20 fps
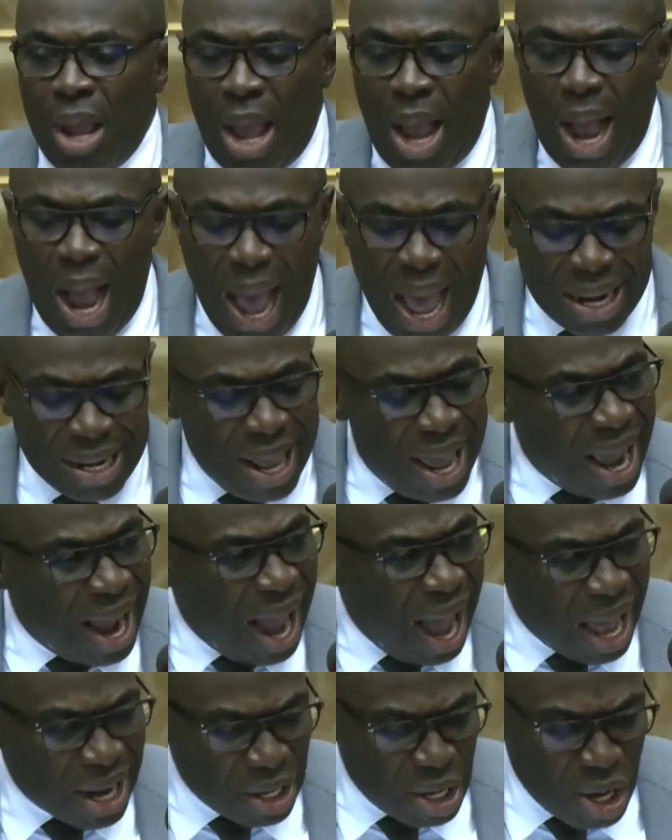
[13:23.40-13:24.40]
And they
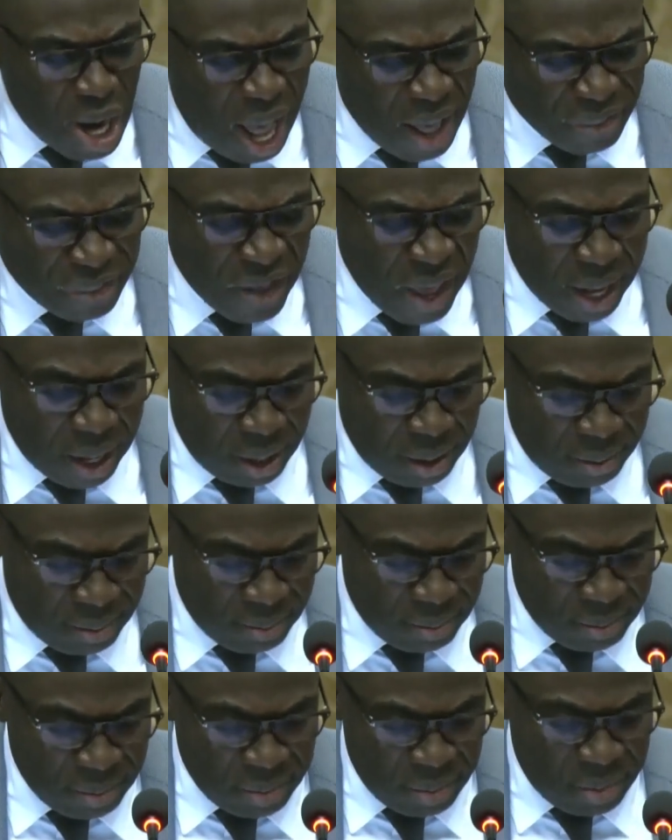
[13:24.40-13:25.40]
had nothing.
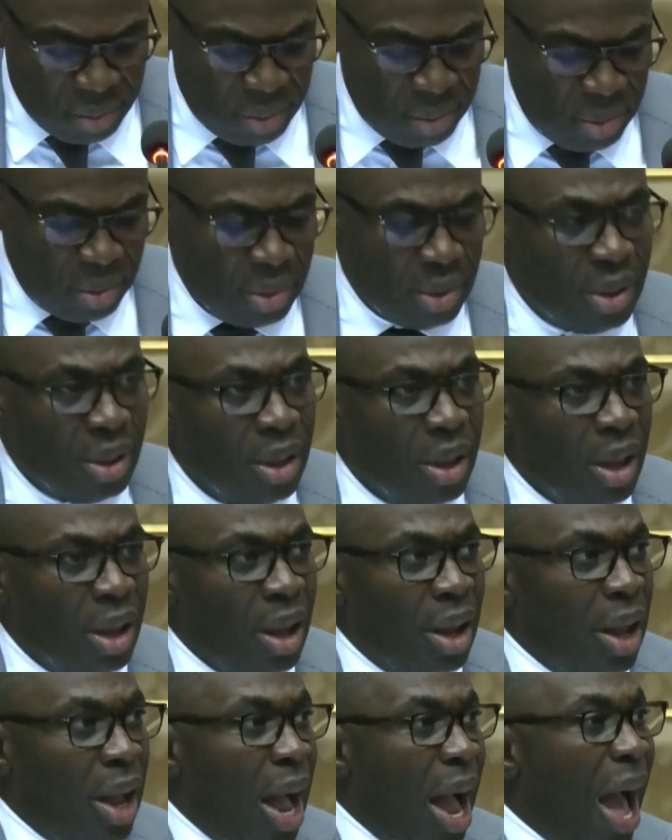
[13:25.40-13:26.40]

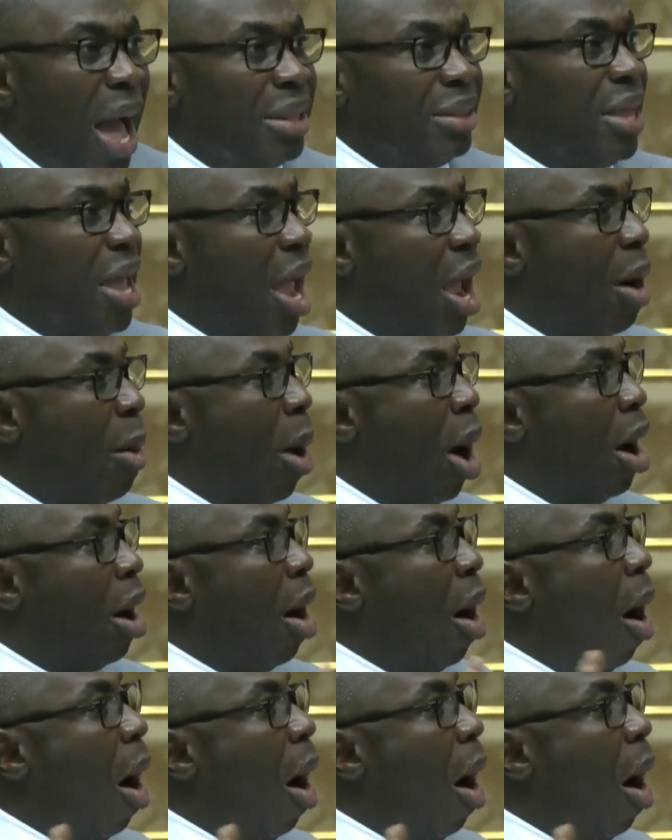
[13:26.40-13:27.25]
And they were